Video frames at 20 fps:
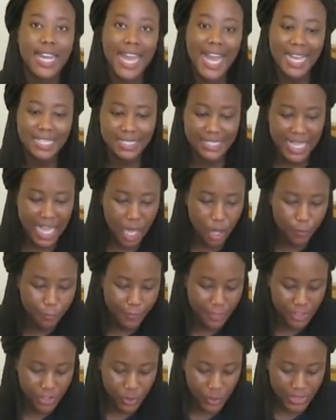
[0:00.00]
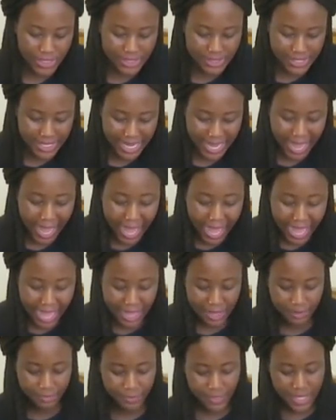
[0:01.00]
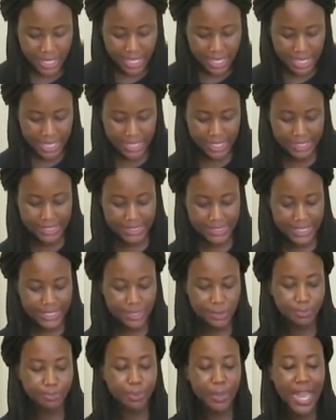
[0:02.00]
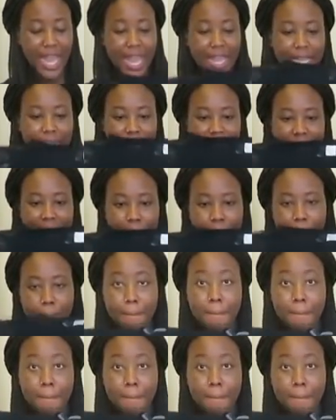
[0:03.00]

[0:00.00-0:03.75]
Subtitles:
the last outfit choice that I have is this black like